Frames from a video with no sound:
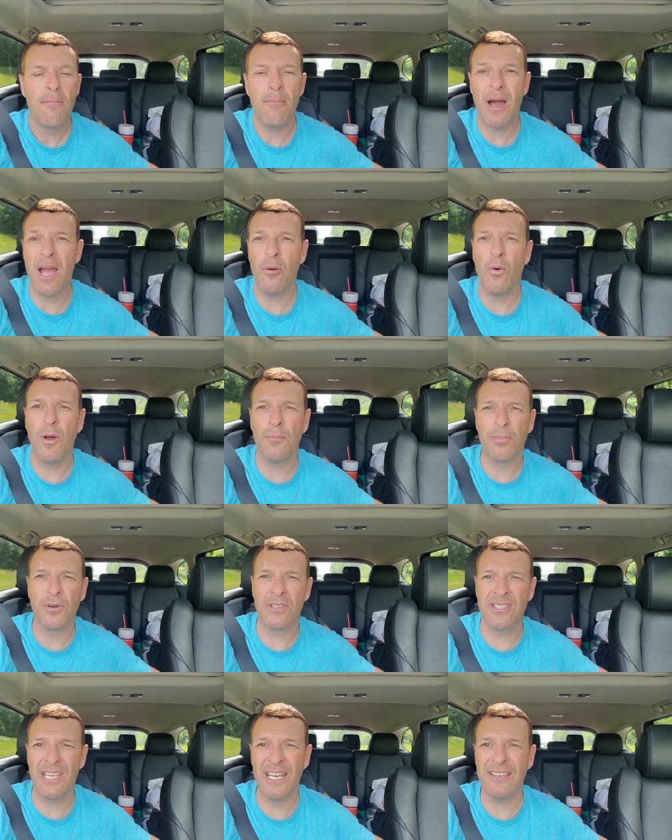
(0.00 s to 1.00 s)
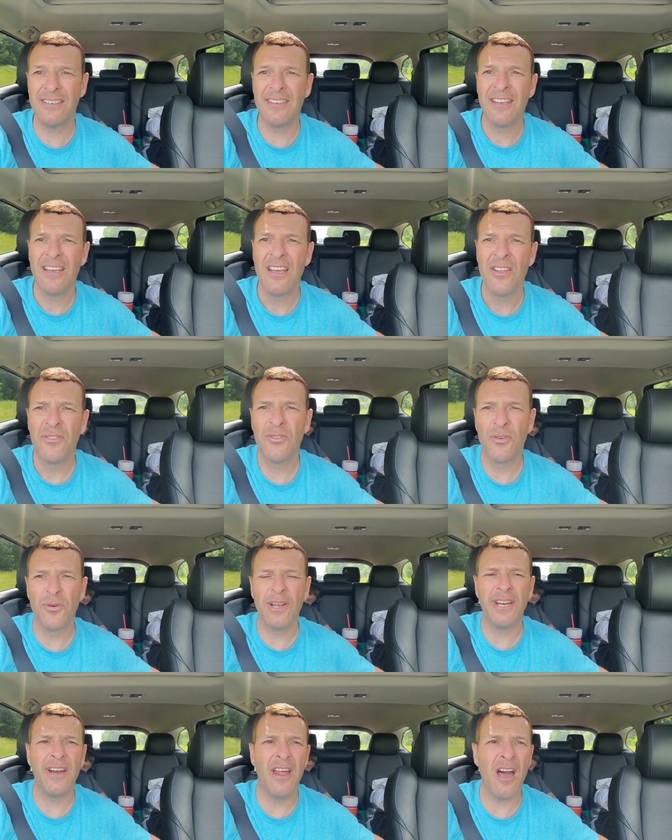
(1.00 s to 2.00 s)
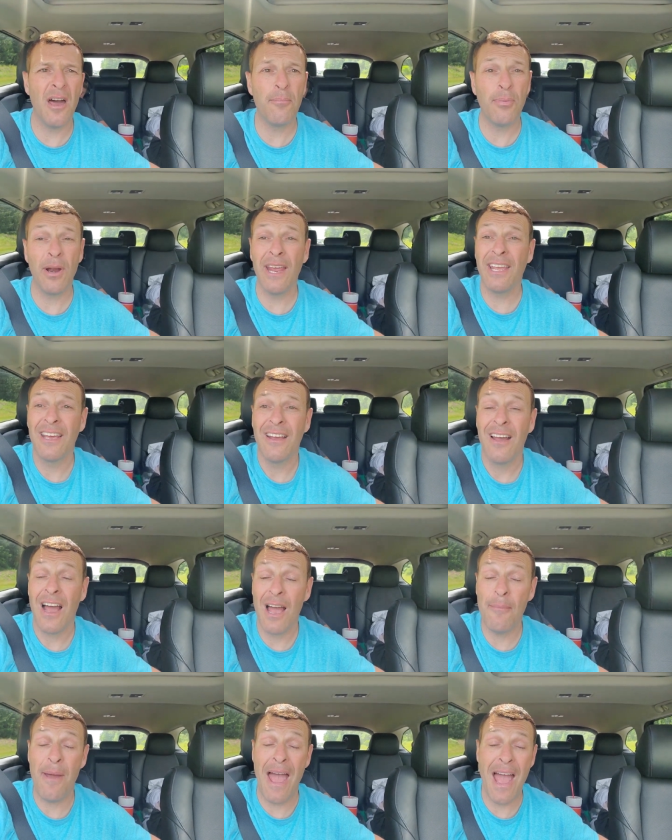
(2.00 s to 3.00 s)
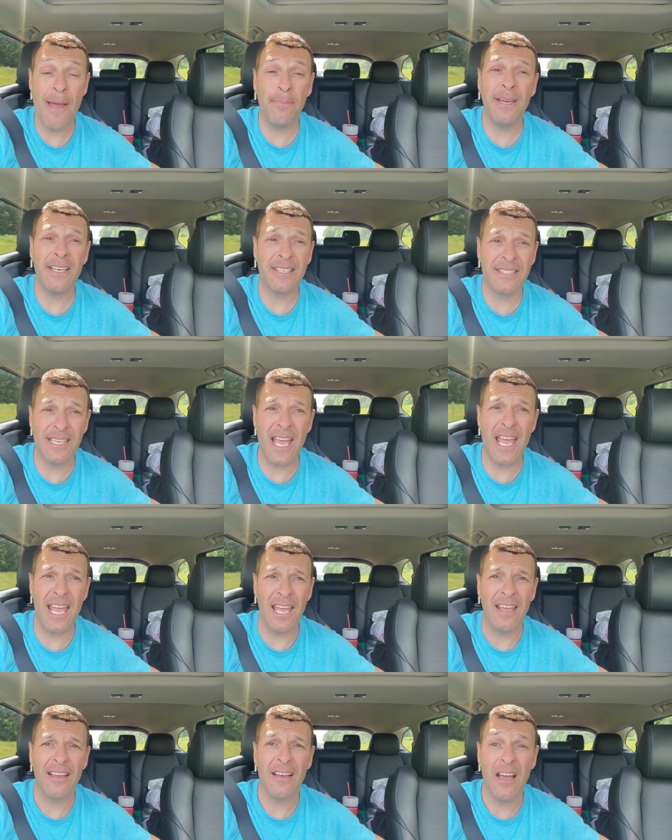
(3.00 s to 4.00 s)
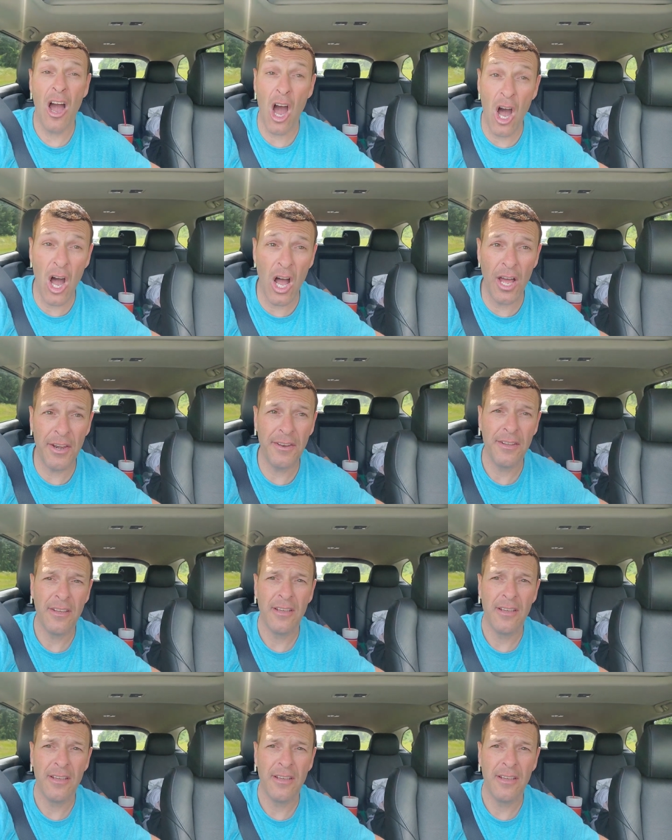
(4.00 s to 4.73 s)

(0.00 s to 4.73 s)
My 1% threw in an odd break. I'm happy to say odd